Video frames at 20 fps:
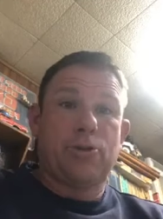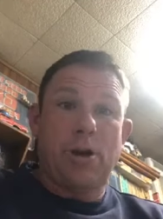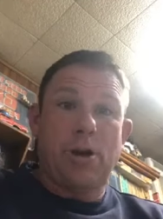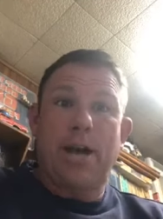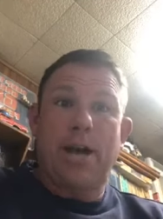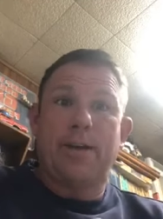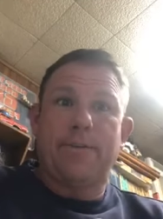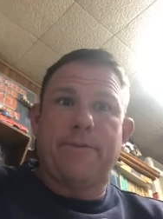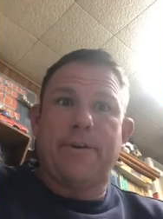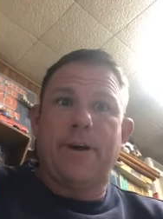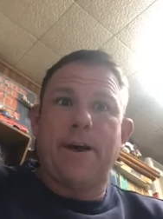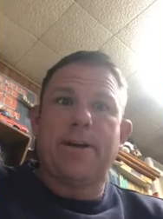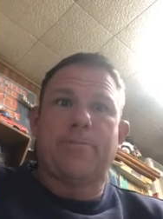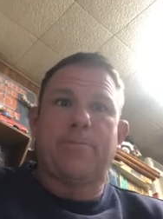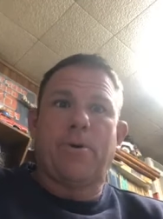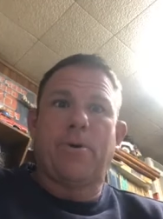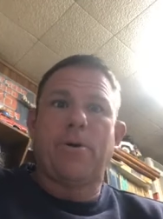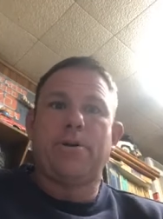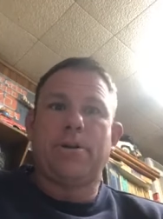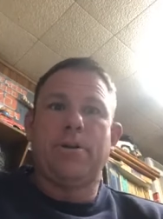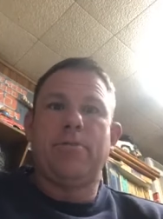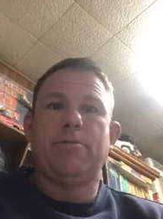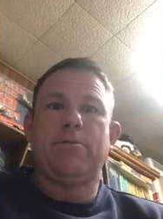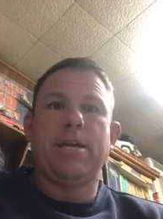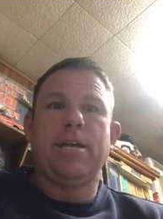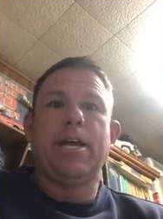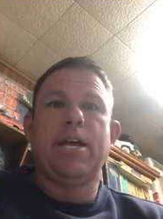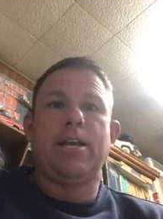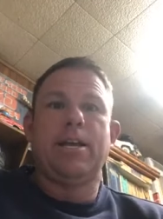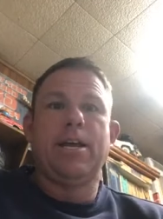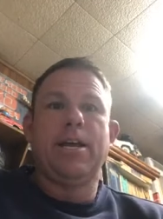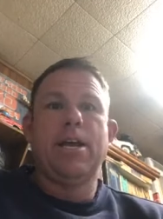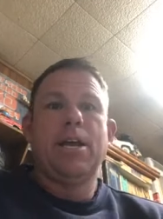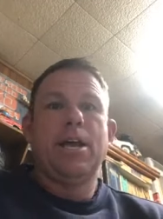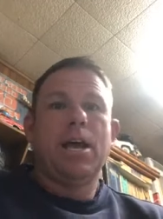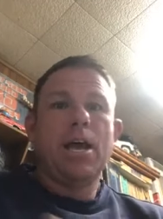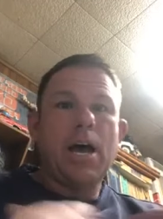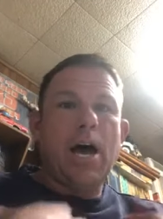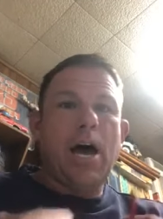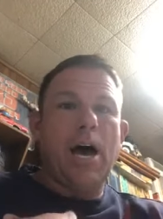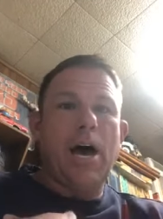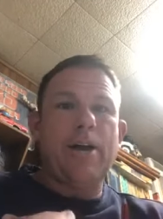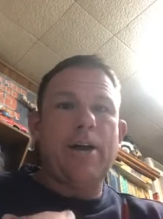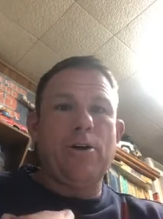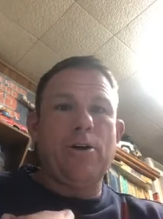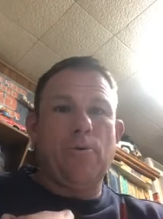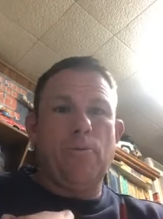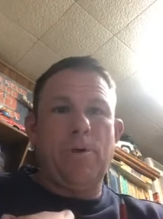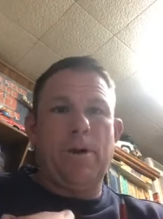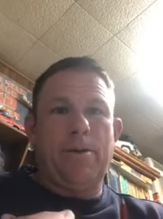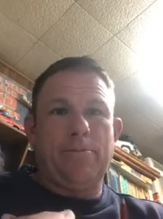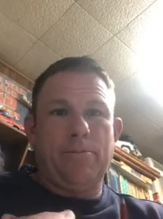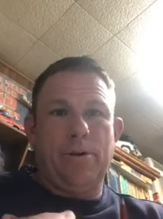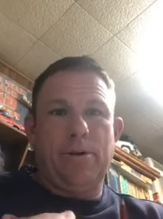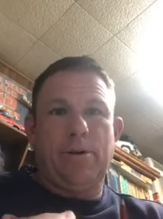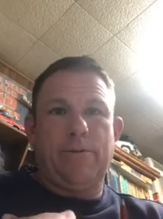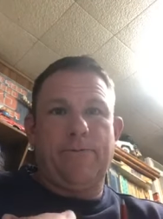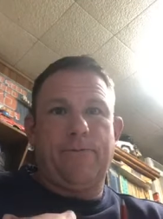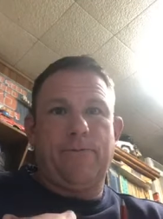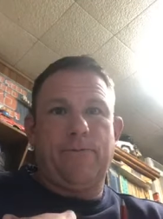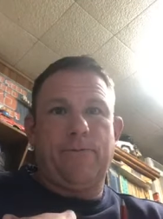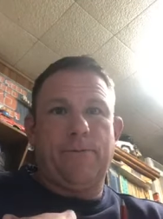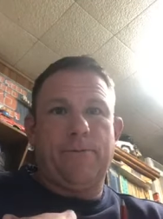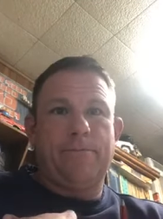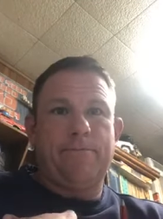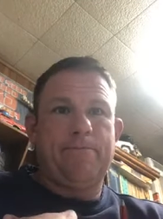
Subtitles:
trying to find a part you need, I know what I'm looking for.